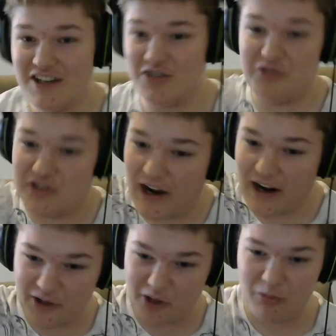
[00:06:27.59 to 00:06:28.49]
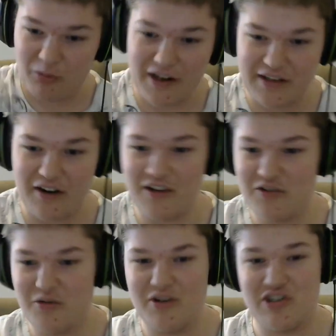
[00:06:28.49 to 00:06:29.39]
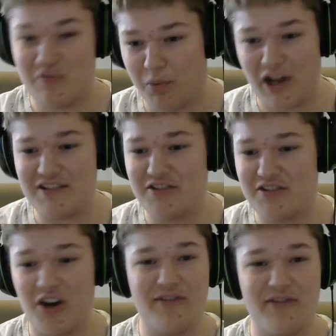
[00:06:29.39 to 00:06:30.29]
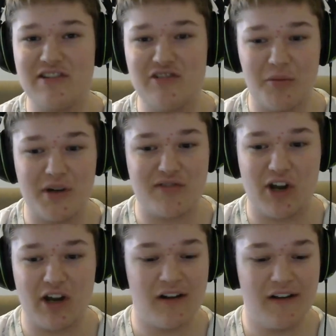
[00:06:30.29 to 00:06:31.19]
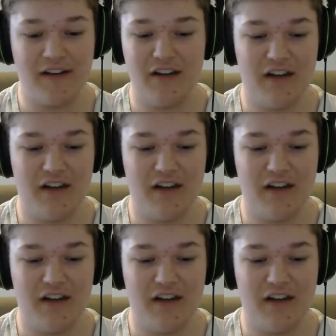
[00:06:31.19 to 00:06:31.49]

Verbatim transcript: You dive like right down into it and just blast off. It's so much fun.